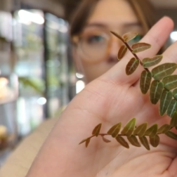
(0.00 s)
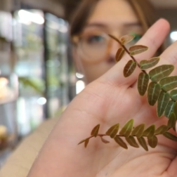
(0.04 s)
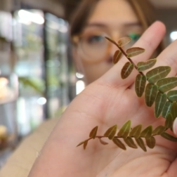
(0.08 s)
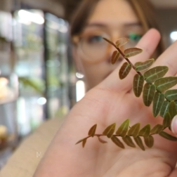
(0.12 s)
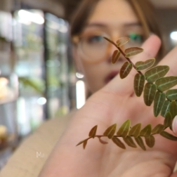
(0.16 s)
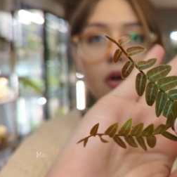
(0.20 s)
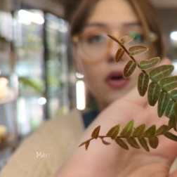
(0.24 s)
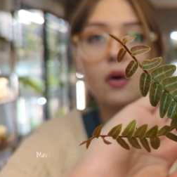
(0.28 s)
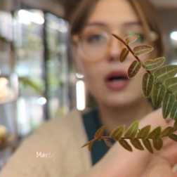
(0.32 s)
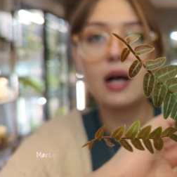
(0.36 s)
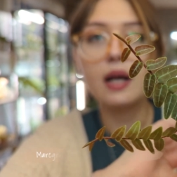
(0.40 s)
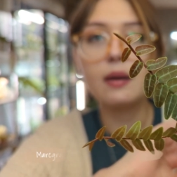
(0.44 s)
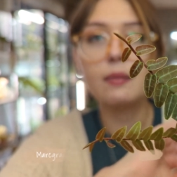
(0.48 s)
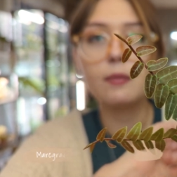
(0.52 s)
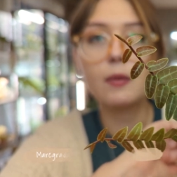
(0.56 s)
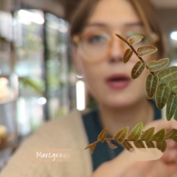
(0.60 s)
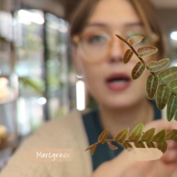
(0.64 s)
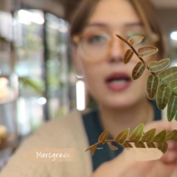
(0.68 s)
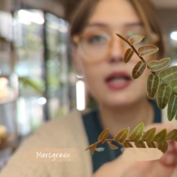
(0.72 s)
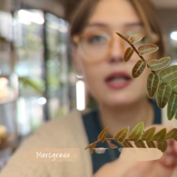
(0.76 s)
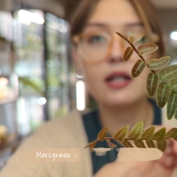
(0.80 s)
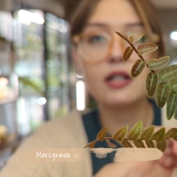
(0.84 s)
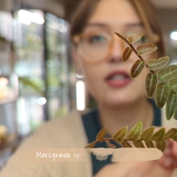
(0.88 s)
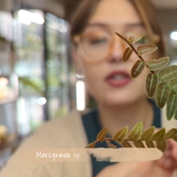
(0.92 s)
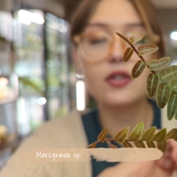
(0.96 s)
So I,
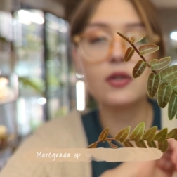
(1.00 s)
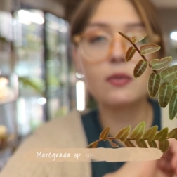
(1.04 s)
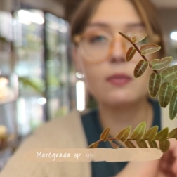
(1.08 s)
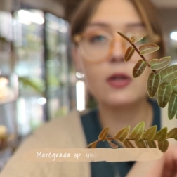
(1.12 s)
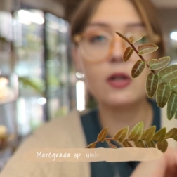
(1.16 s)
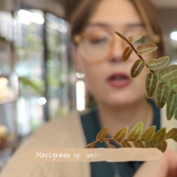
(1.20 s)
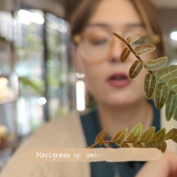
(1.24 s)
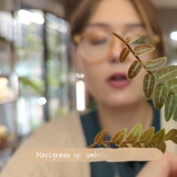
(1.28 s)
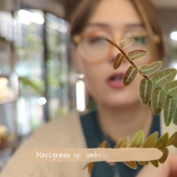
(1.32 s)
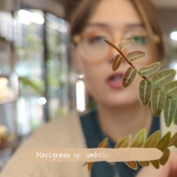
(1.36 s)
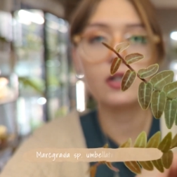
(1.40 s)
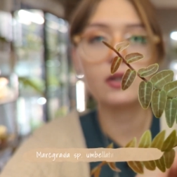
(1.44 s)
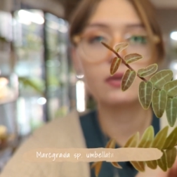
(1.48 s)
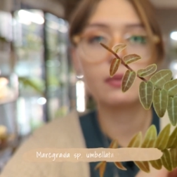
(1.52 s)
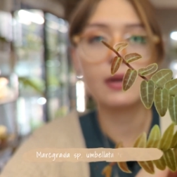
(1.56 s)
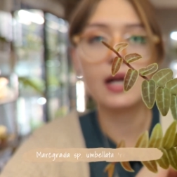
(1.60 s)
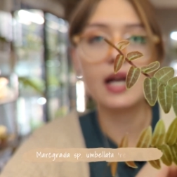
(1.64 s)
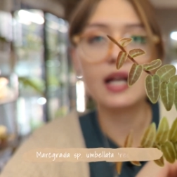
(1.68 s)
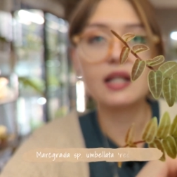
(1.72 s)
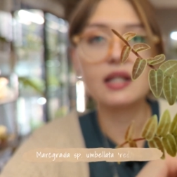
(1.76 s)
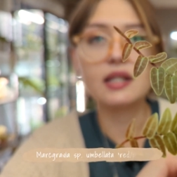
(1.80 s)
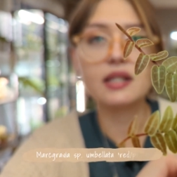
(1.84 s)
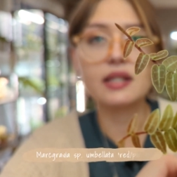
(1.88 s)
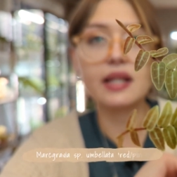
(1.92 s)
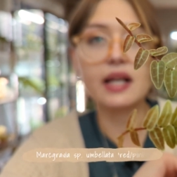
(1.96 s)
I assume they're called
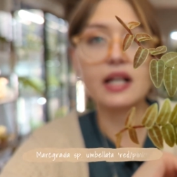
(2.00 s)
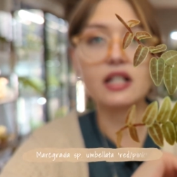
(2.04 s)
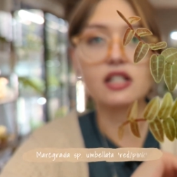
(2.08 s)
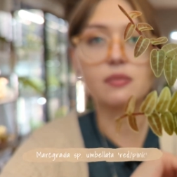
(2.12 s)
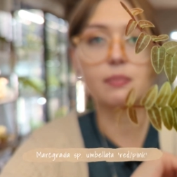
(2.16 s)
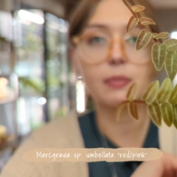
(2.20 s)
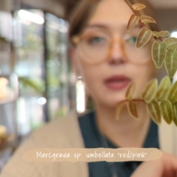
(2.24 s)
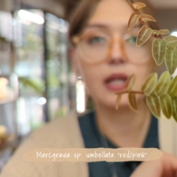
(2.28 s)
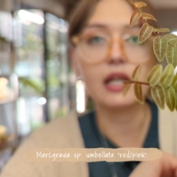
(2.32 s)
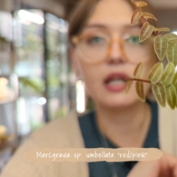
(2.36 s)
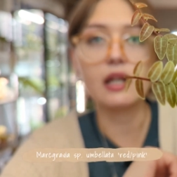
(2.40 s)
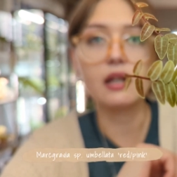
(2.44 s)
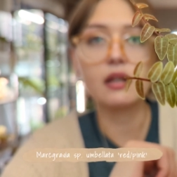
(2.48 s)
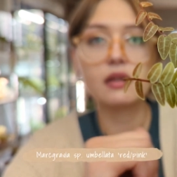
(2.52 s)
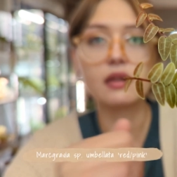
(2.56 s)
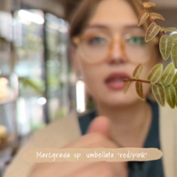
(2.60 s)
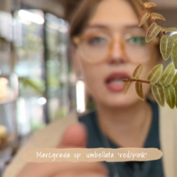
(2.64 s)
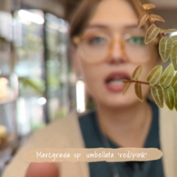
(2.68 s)
red slash pink.